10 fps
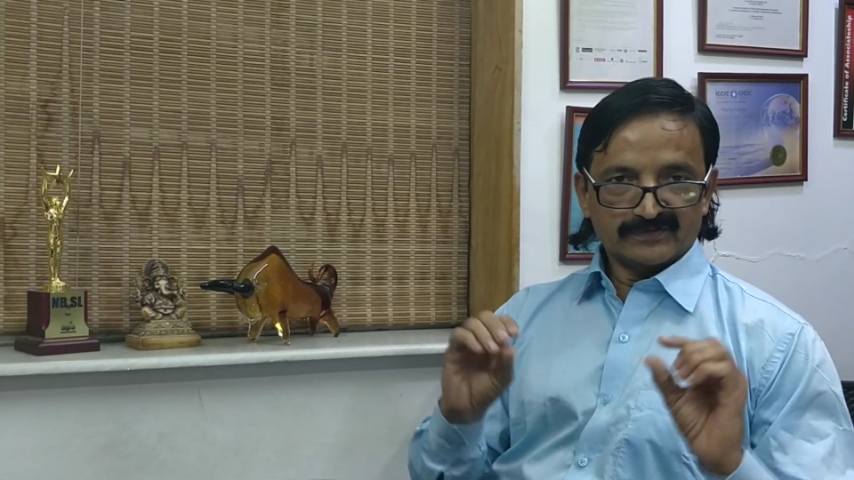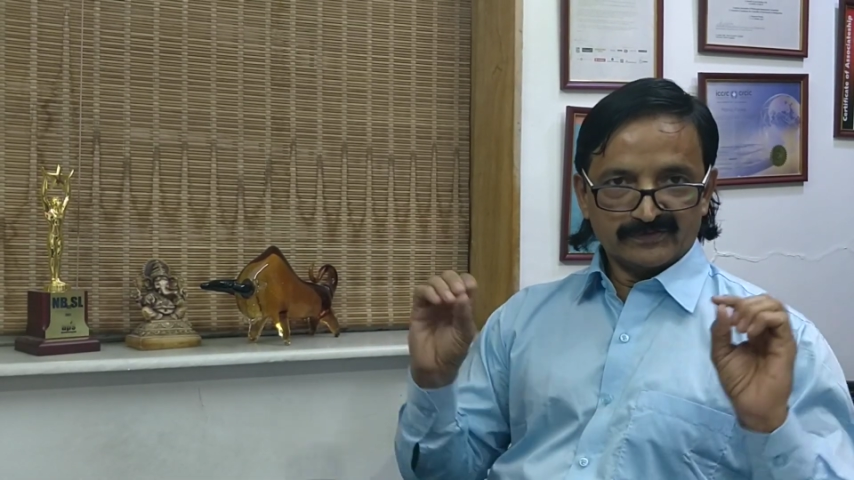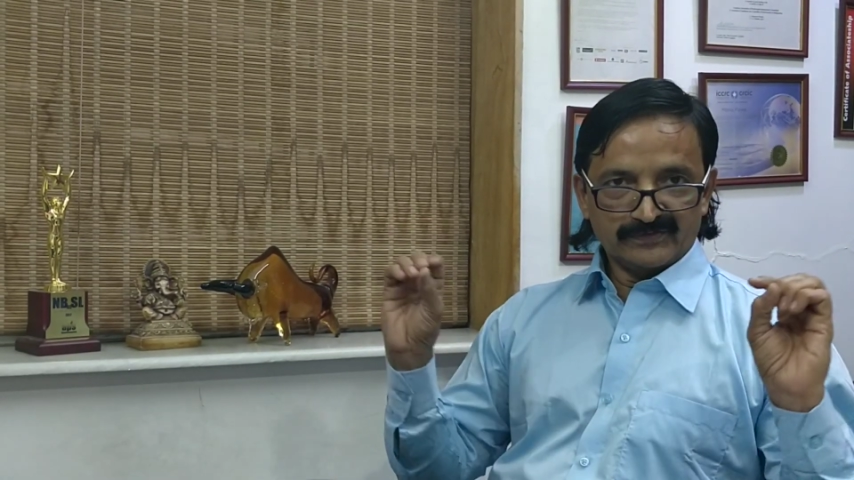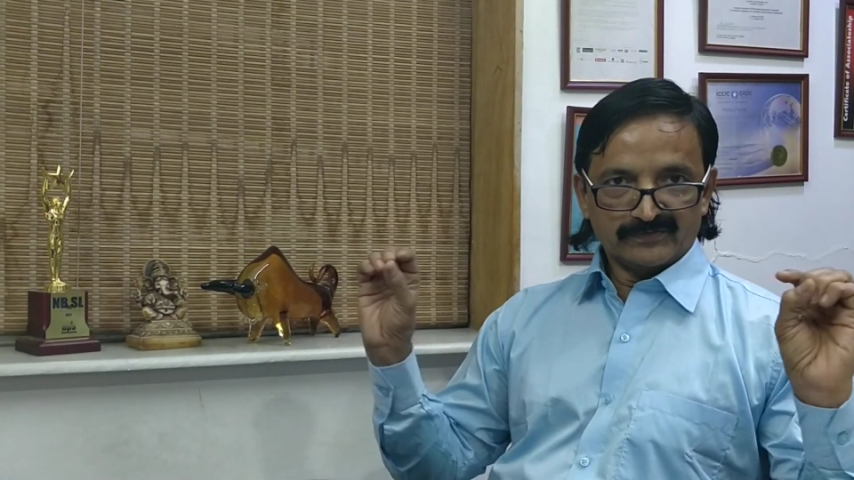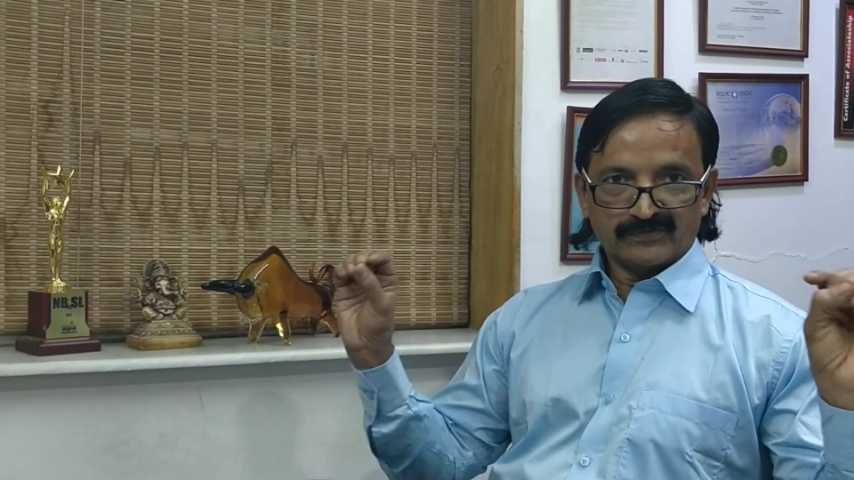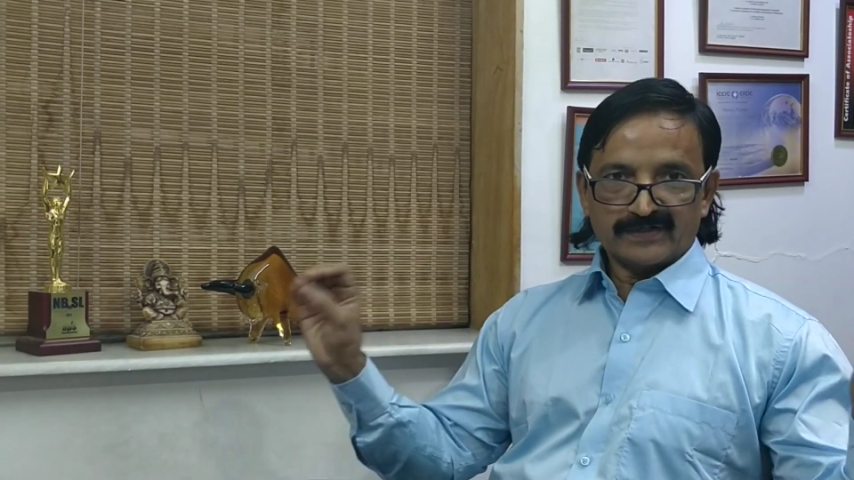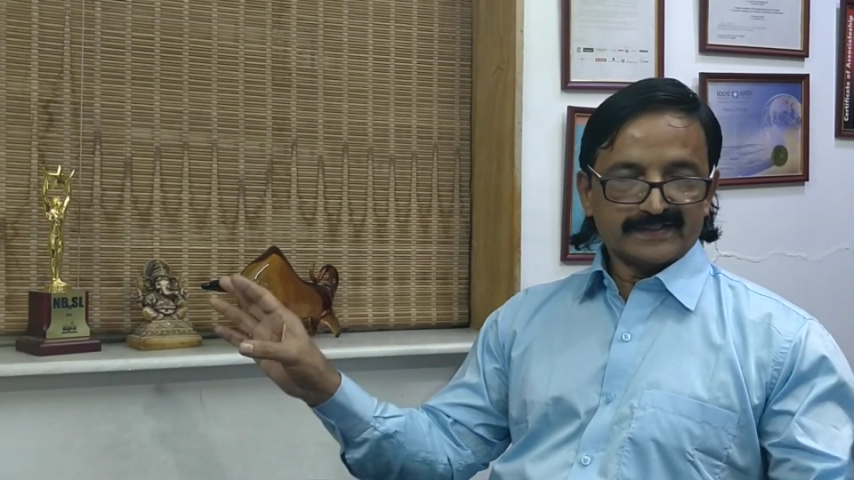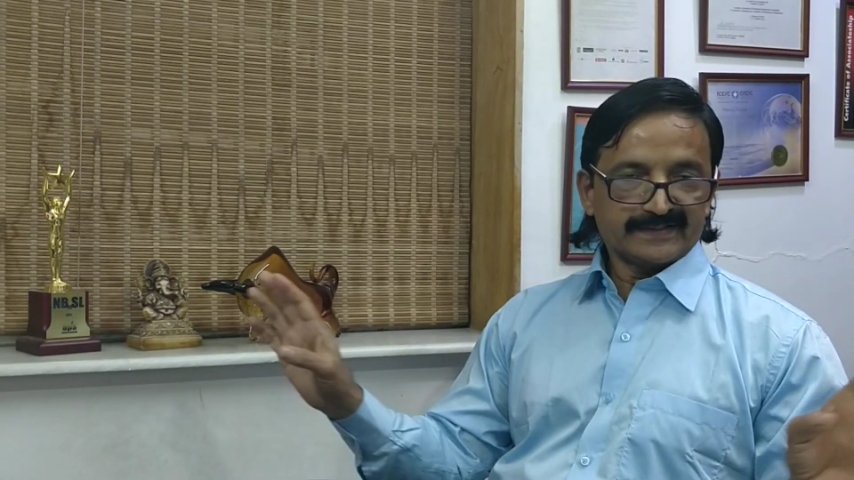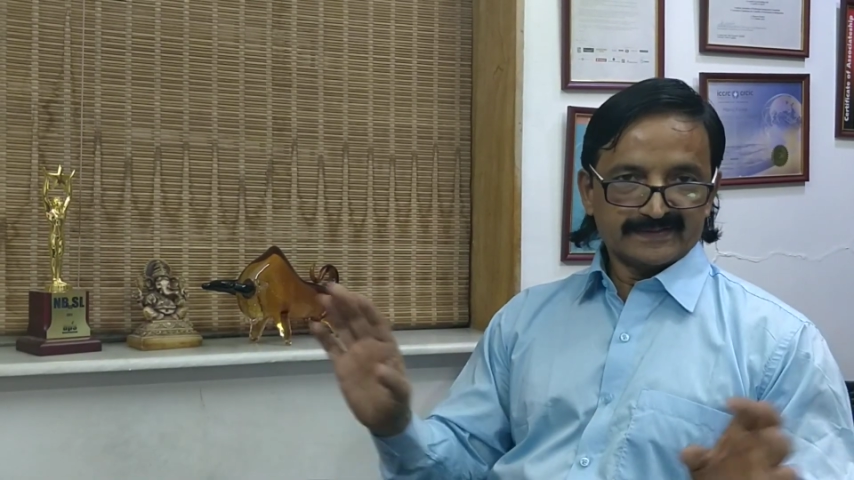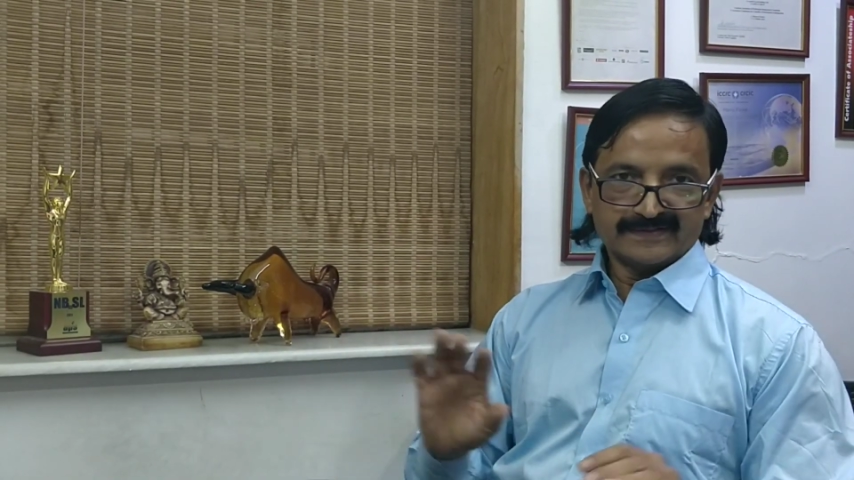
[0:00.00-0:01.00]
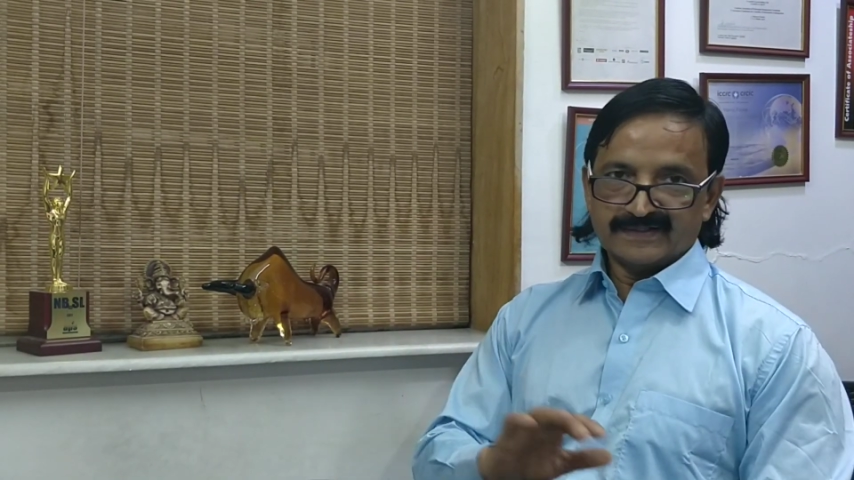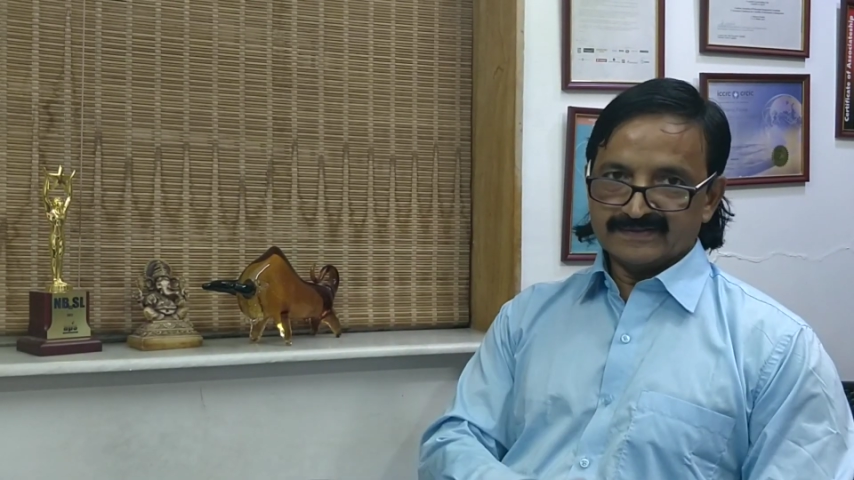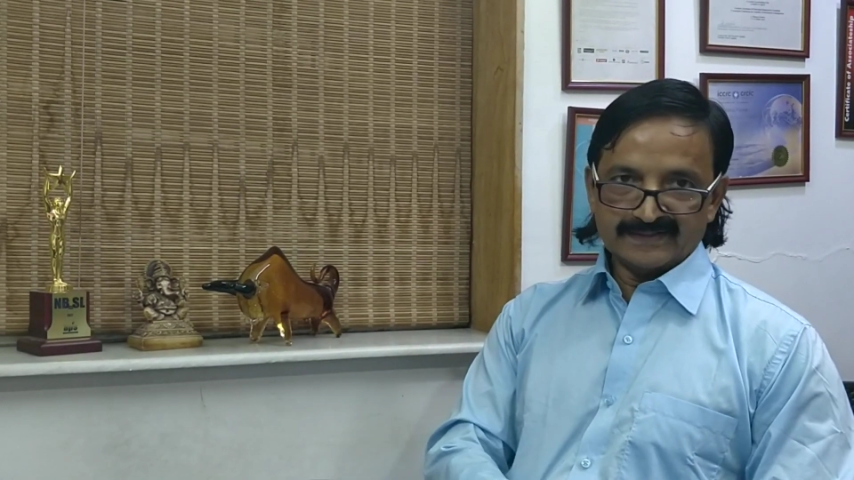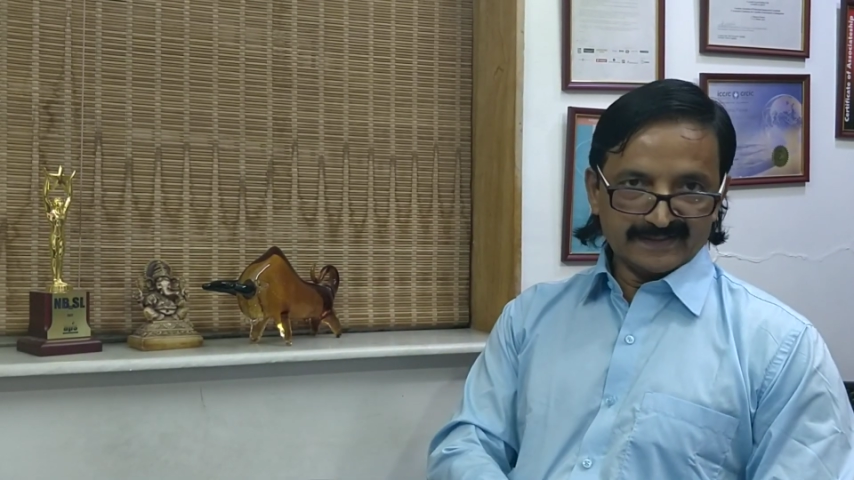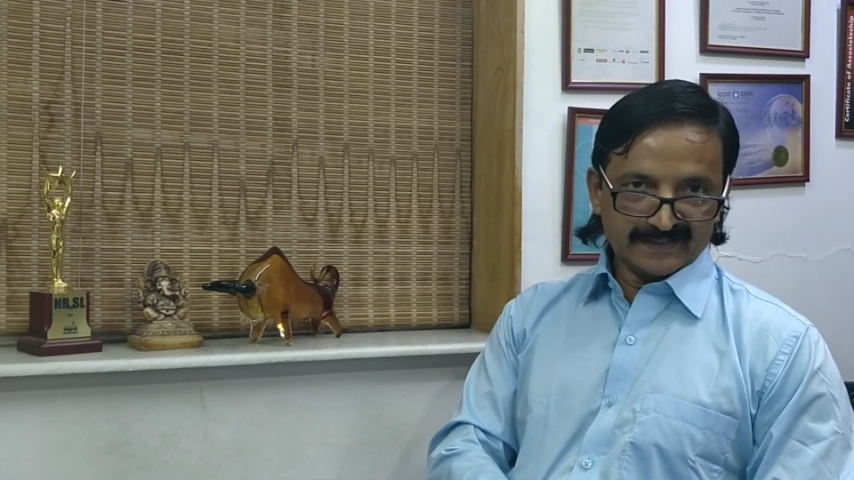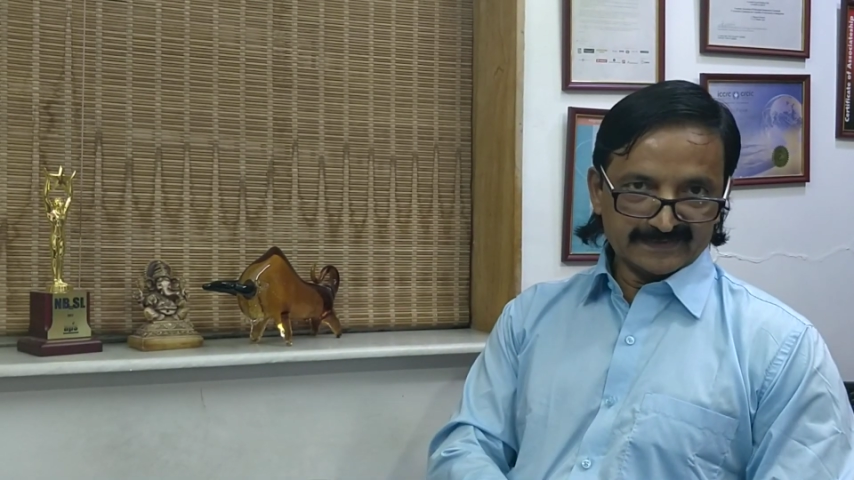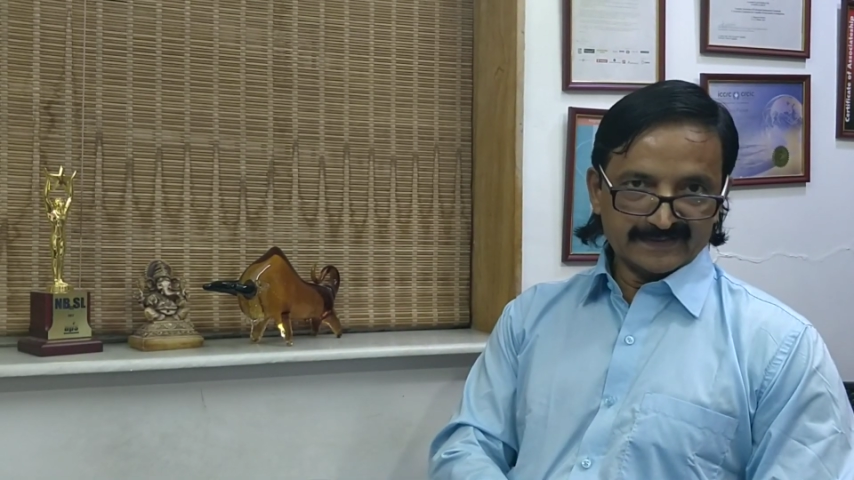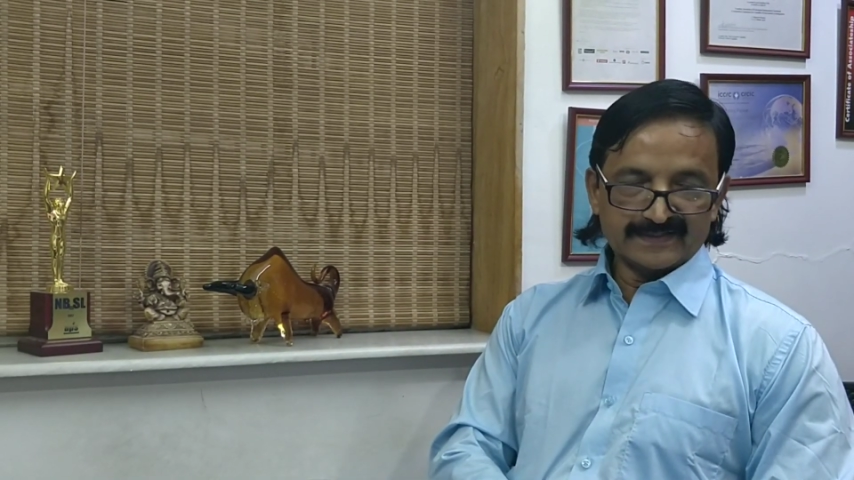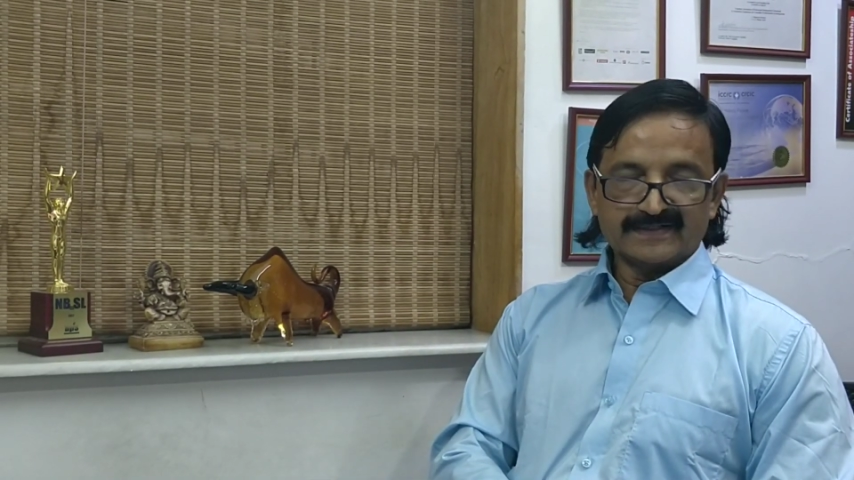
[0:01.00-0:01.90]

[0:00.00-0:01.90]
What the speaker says: You got it, nothing like that.